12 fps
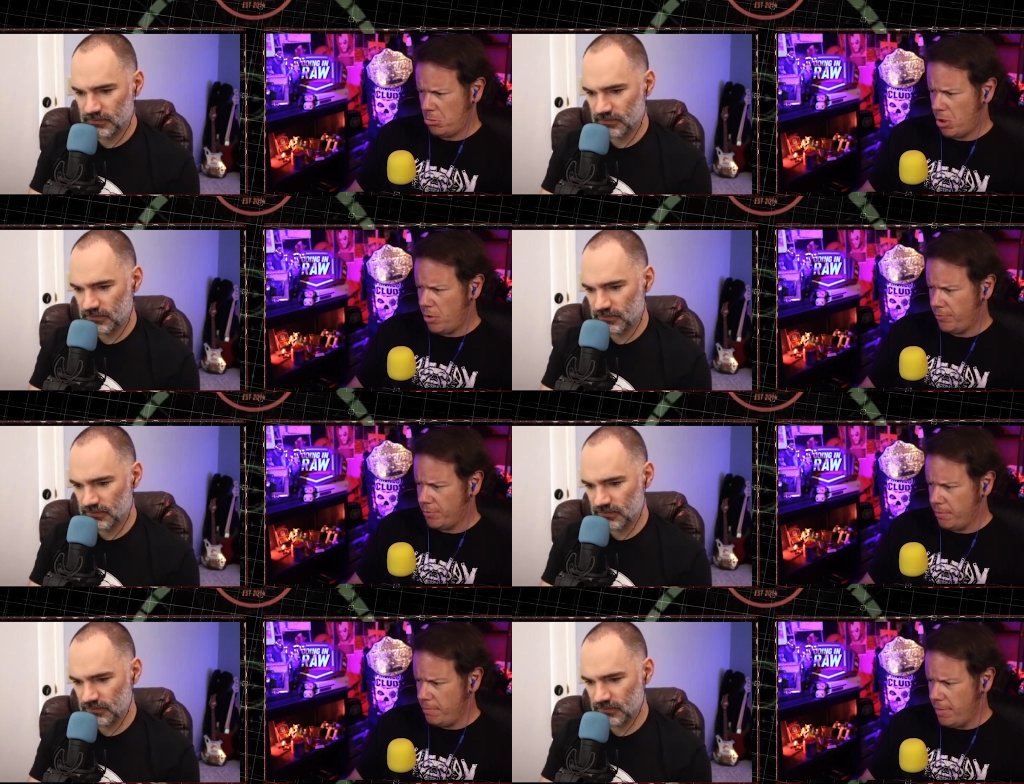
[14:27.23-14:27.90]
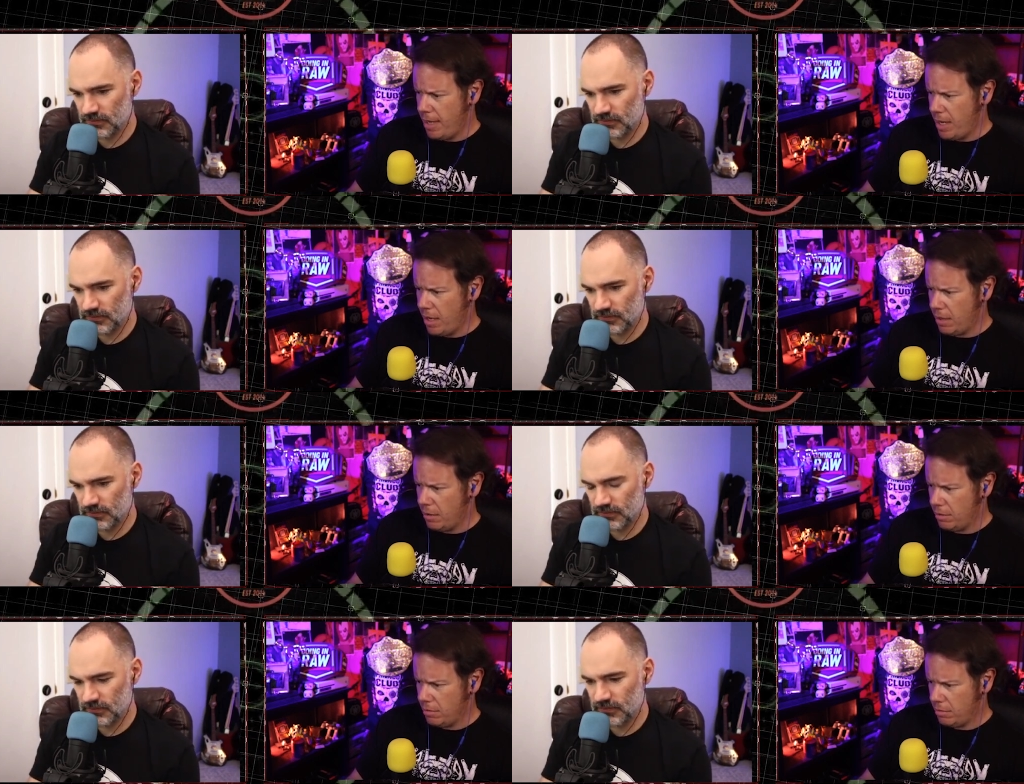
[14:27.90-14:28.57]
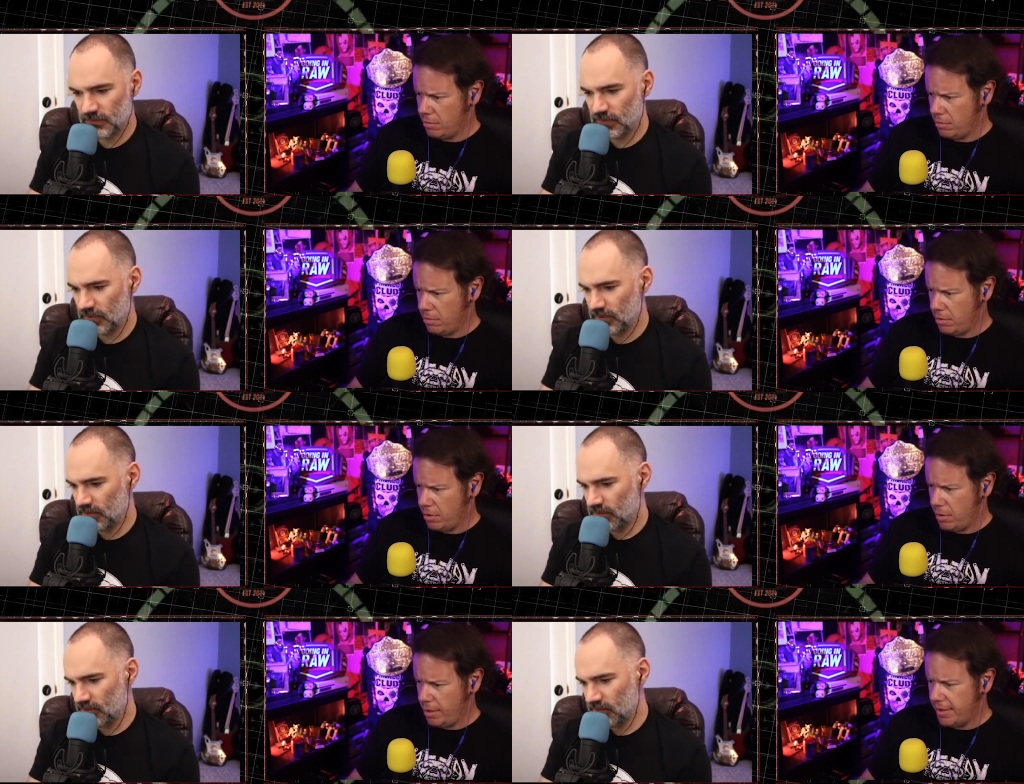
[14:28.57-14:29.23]
Speaker 1: Oh, for men.
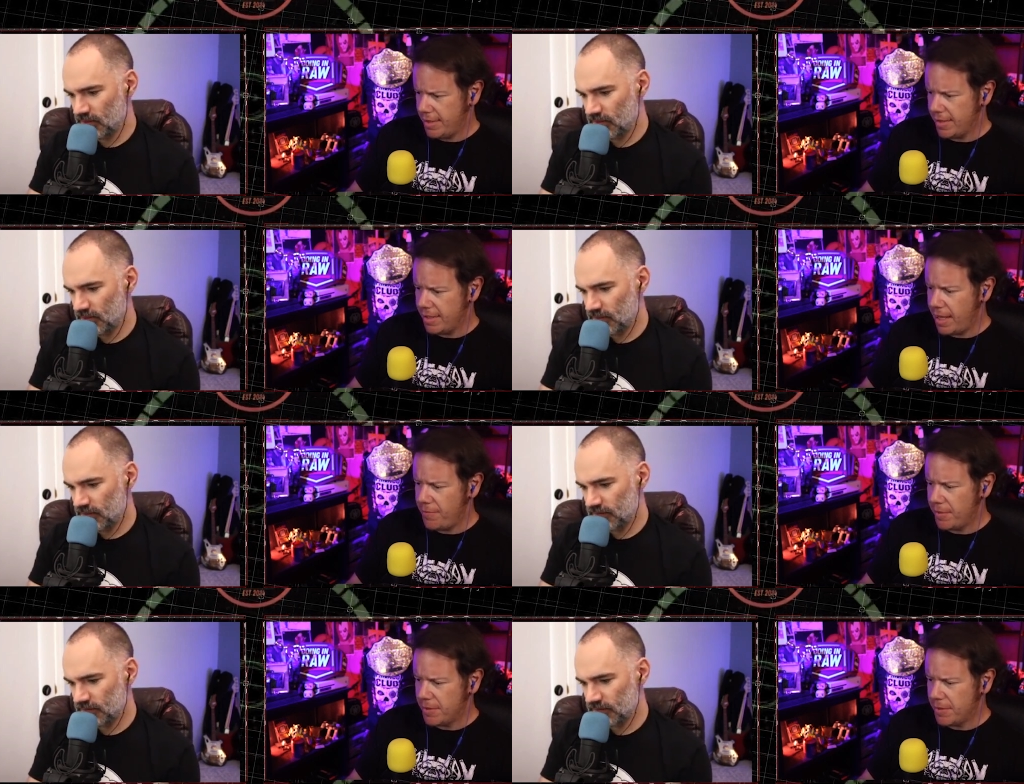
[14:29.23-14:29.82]
It says life